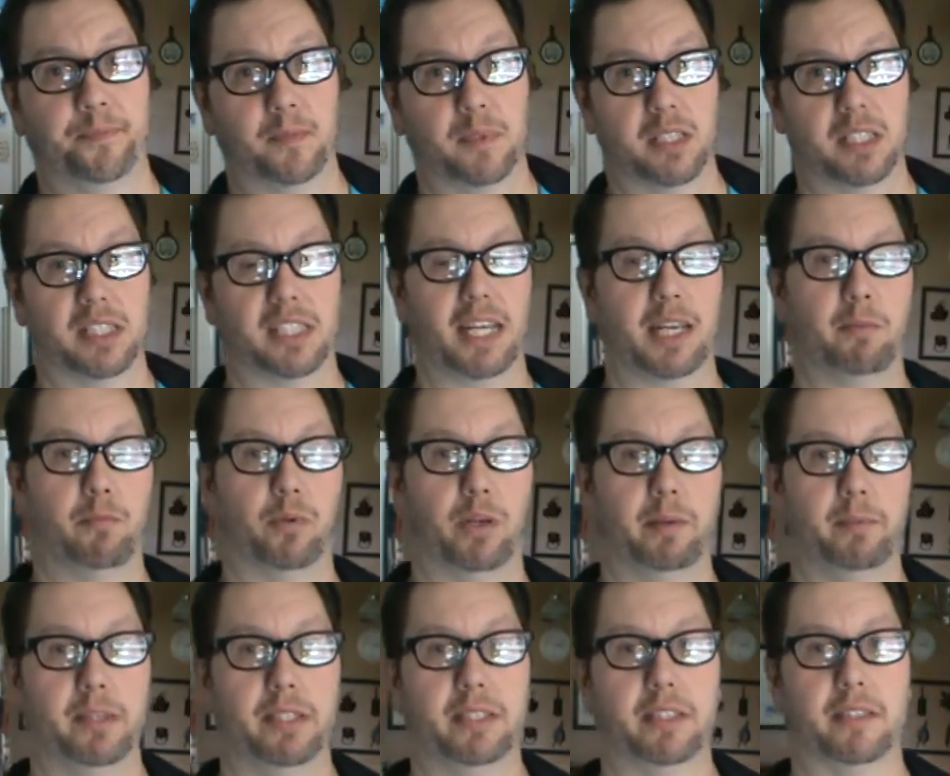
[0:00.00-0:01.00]
Same
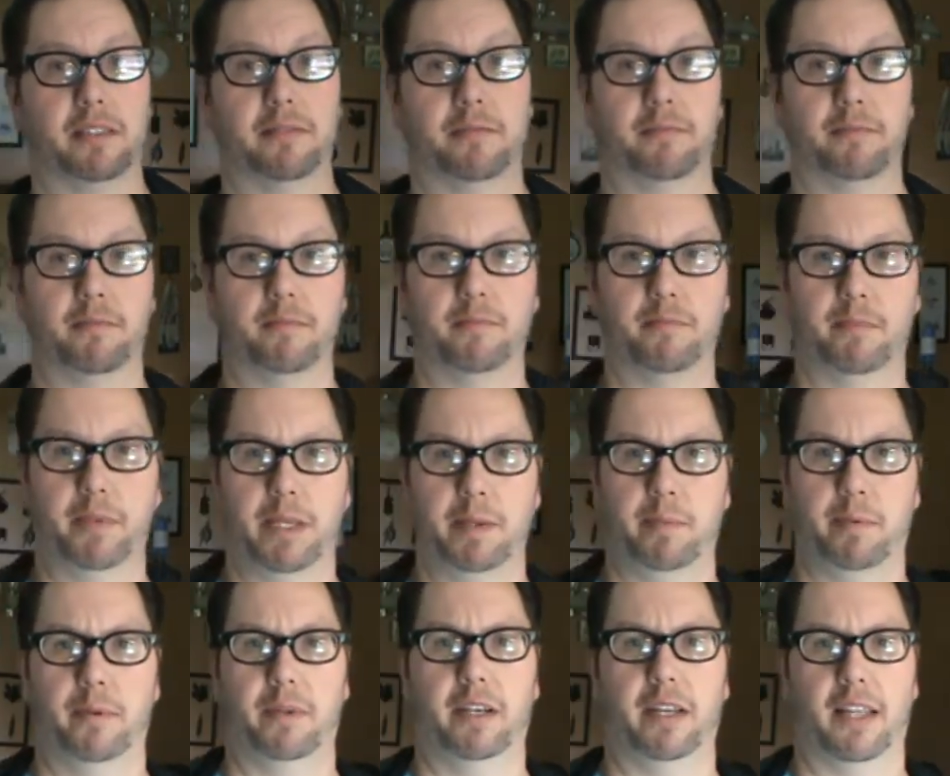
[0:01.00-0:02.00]
premise.
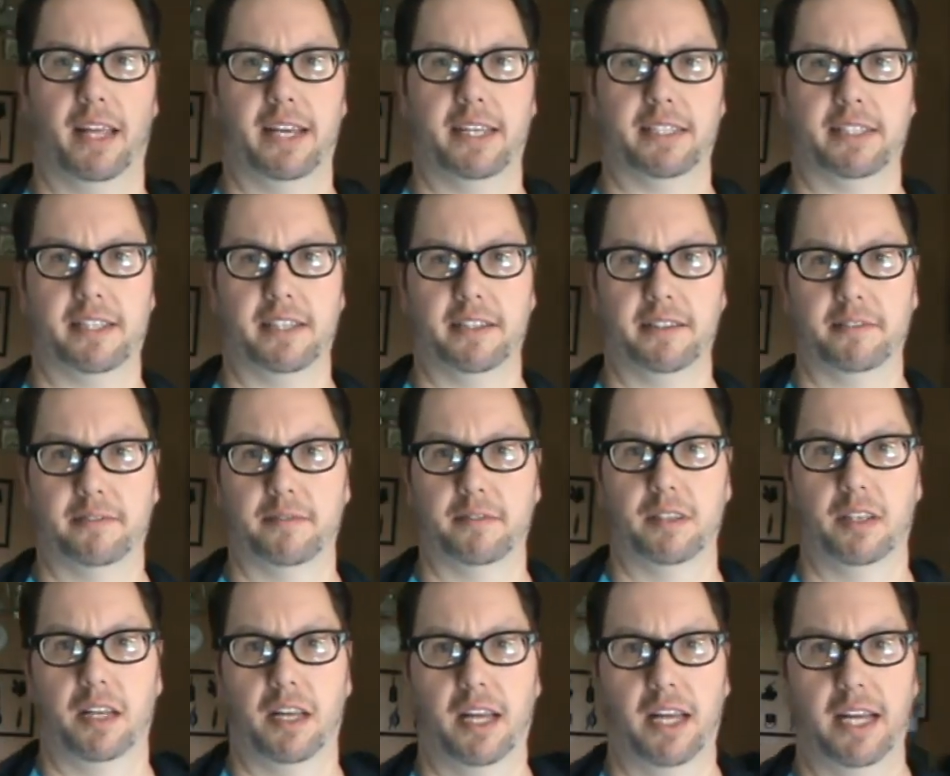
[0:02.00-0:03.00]
People in Alaska
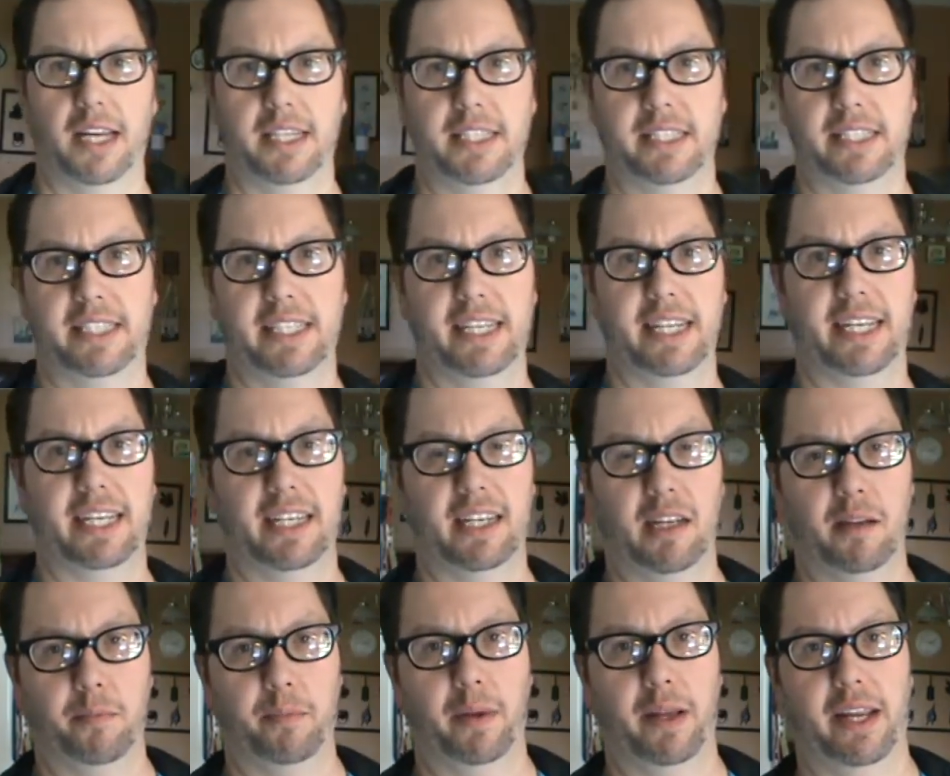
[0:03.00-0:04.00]
digging
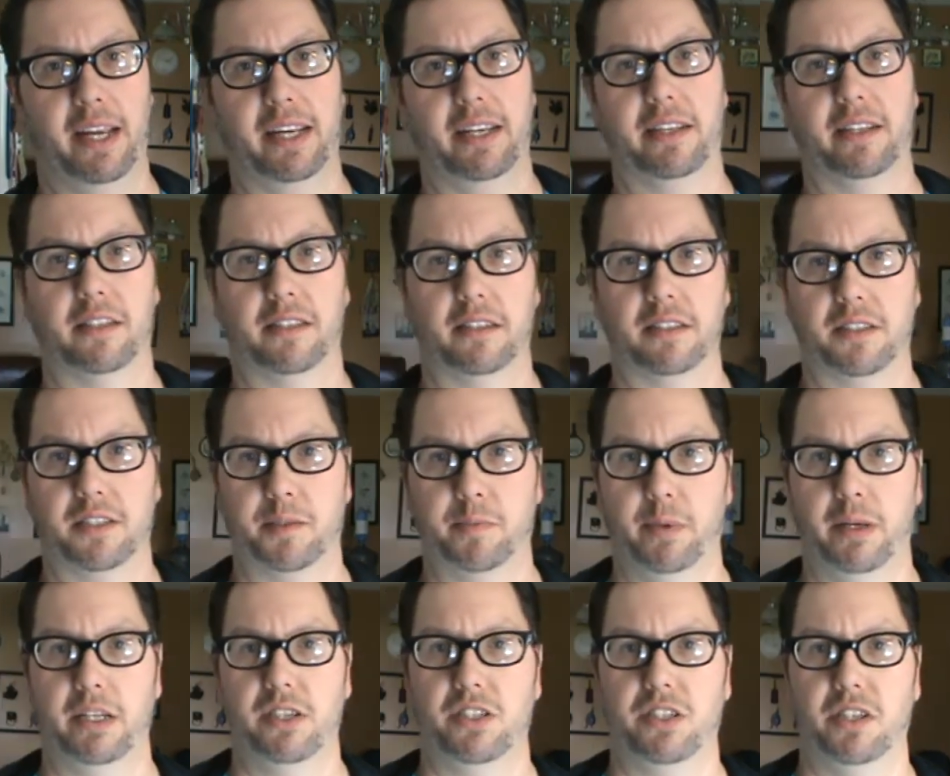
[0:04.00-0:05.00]
up a
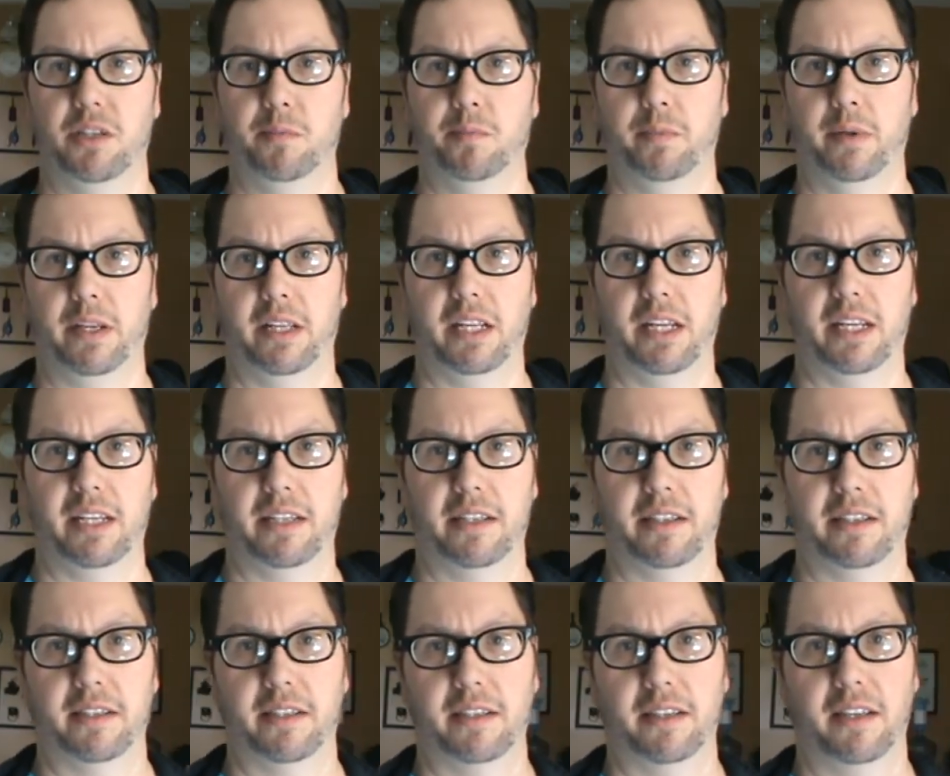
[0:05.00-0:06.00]
spaceship, and then
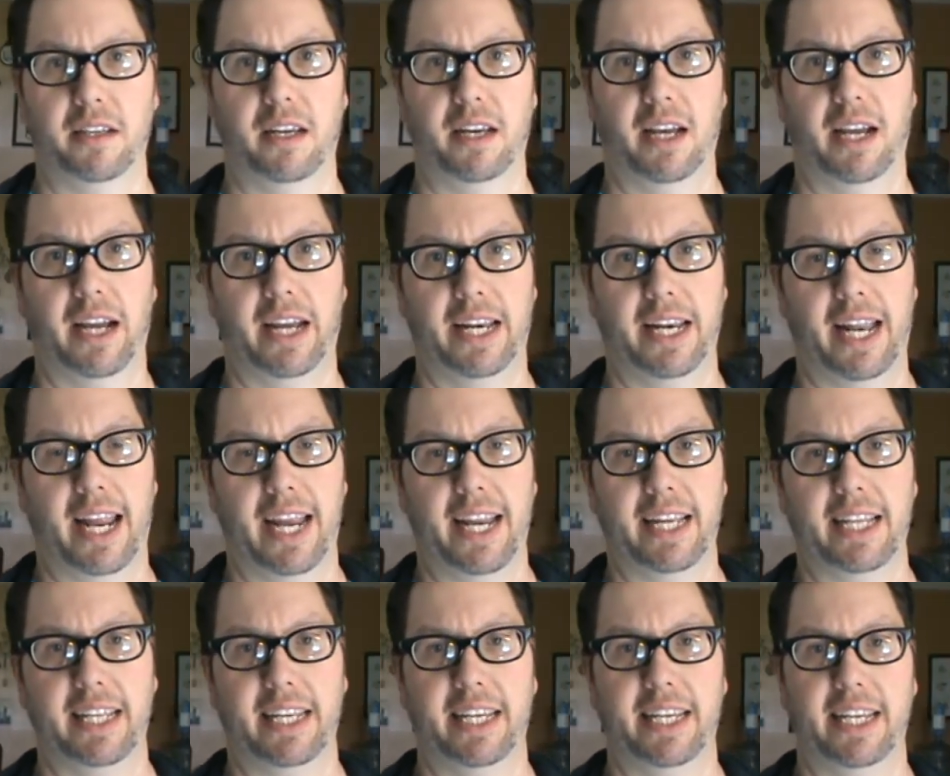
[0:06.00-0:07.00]
an
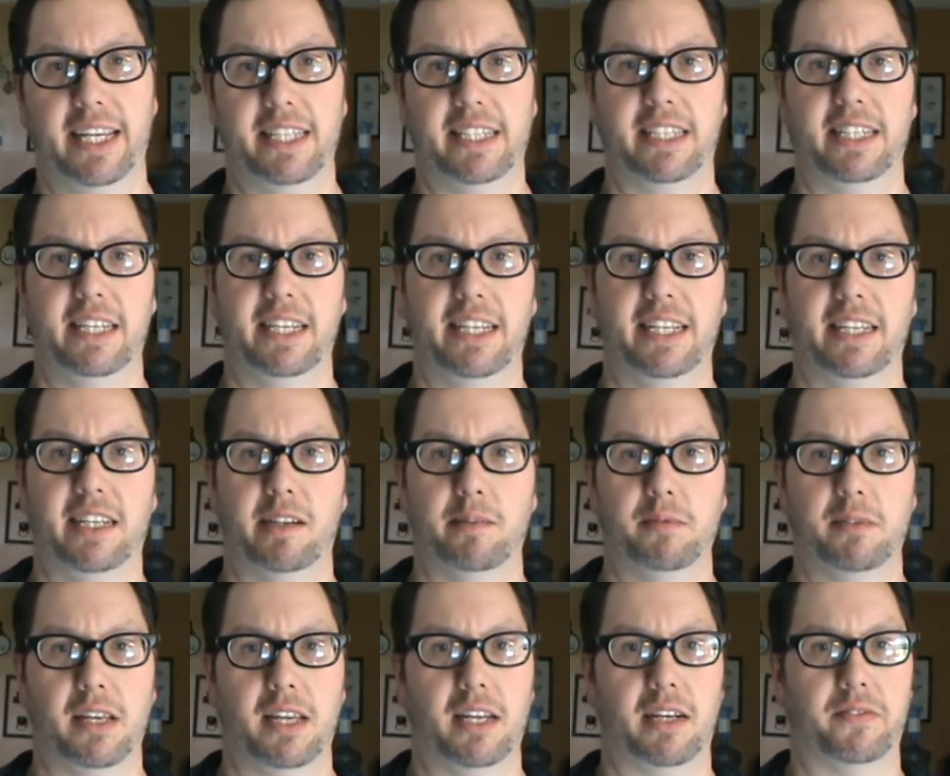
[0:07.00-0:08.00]
alien entity
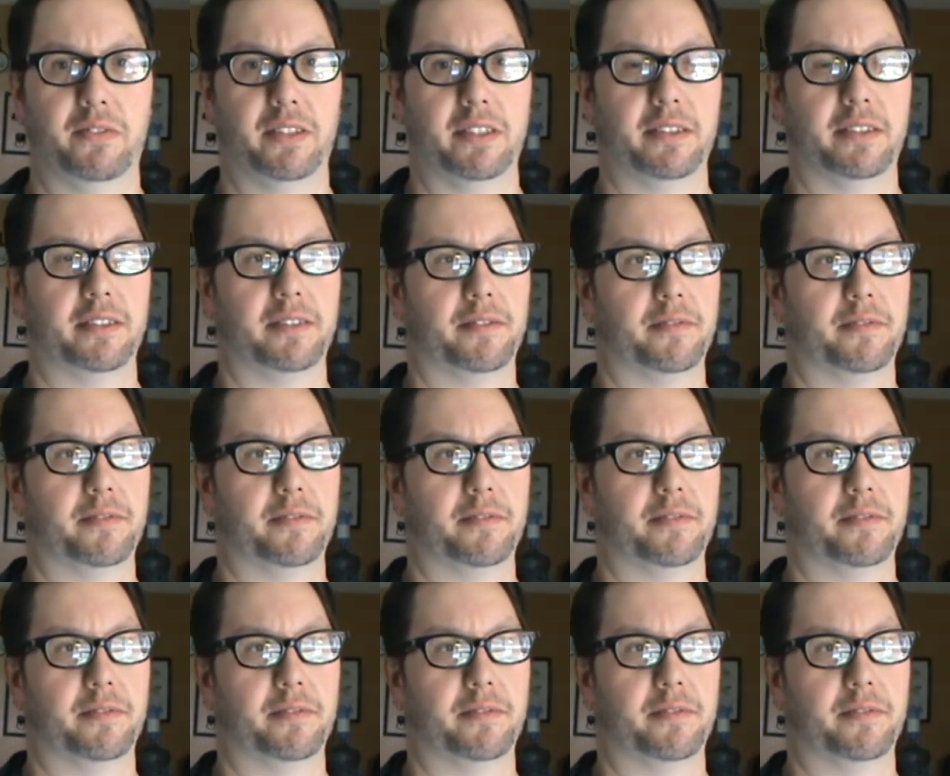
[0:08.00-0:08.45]
comes out of it.